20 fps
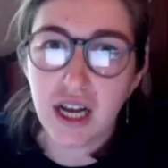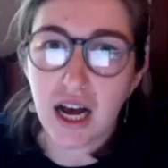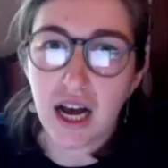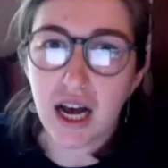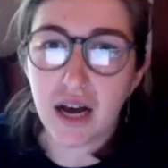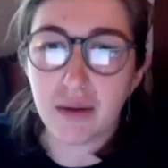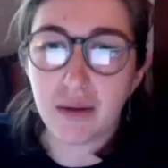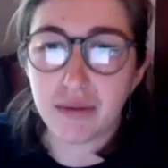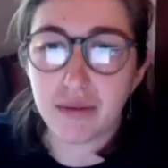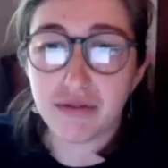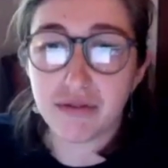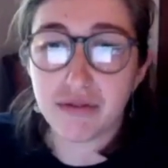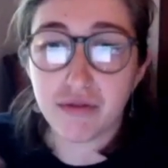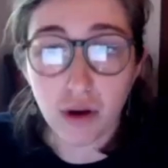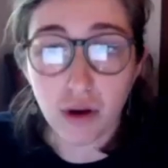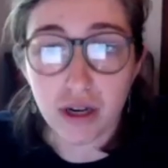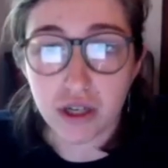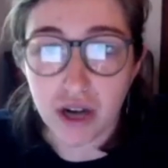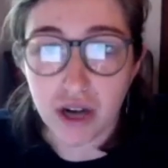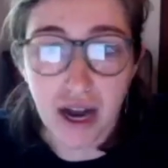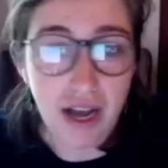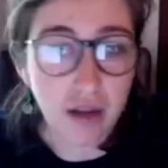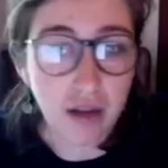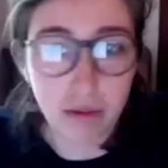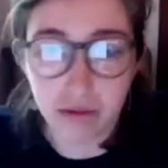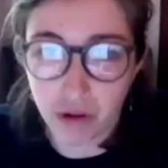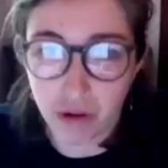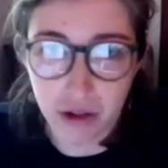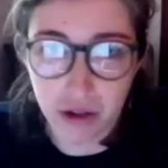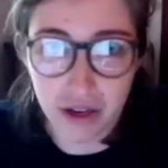before trial,
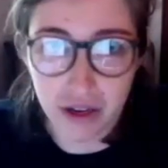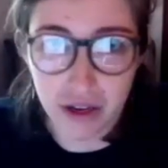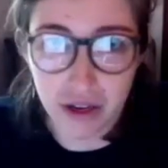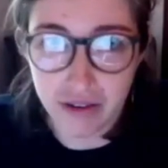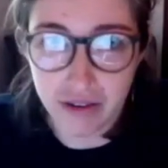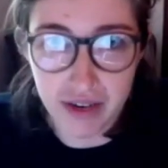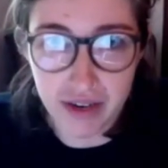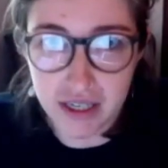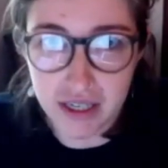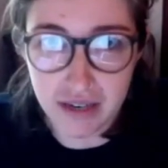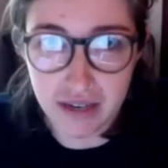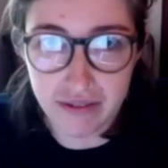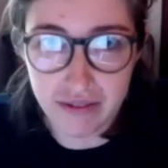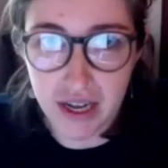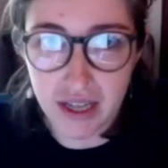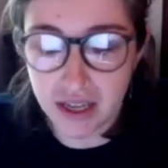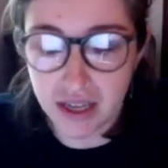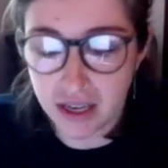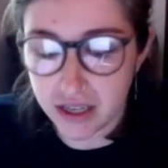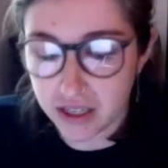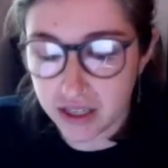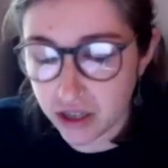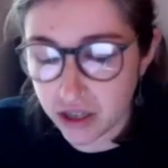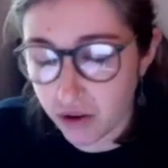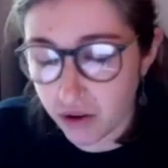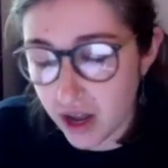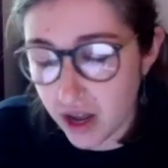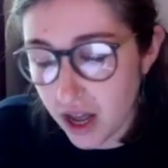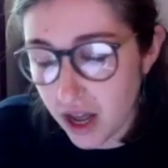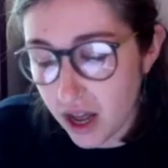before they're convicted of anything. And so
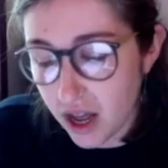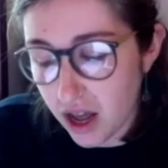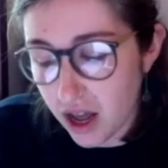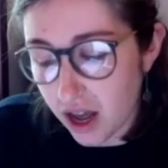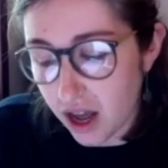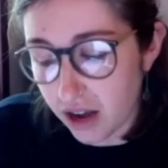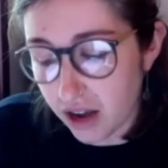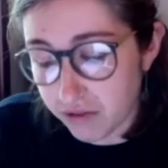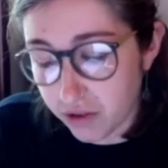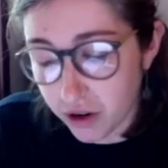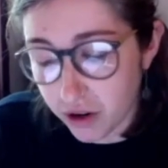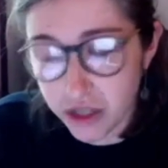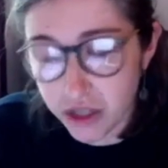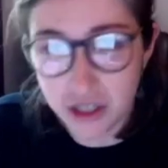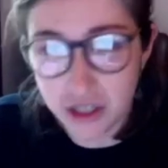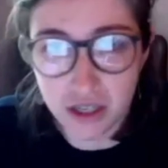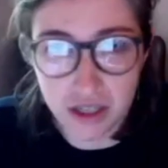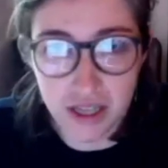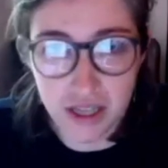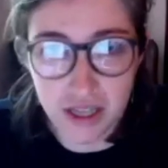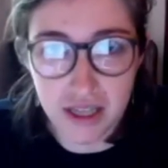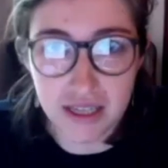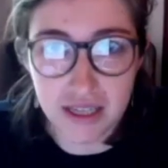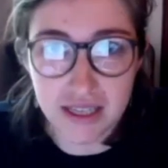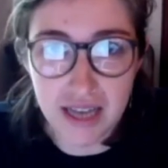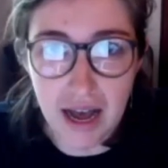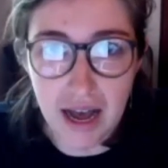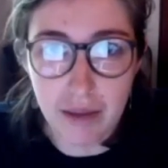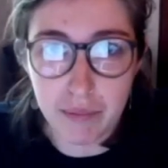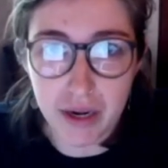unfortunately that's
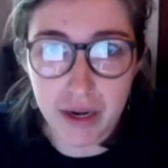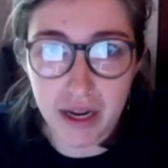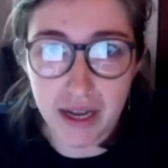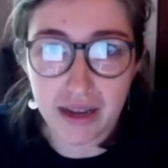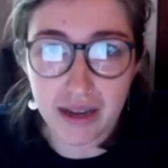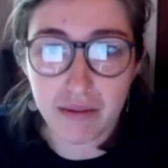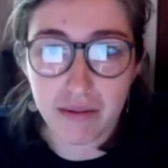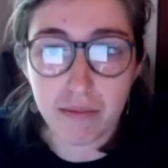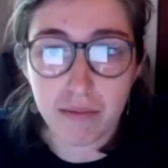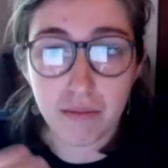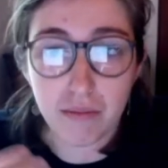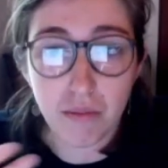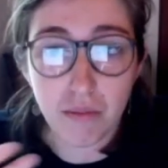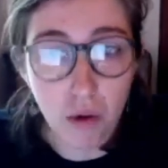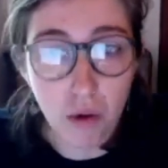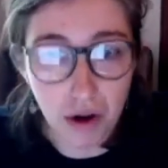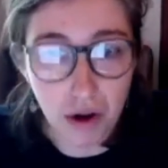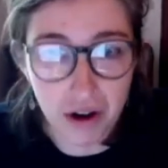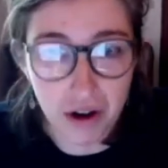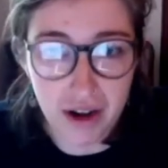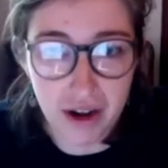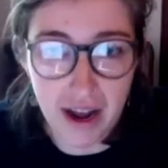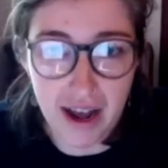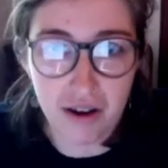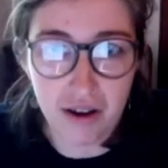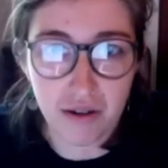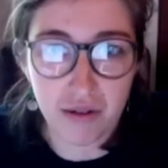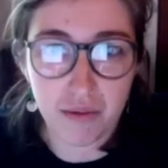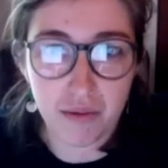happening more now.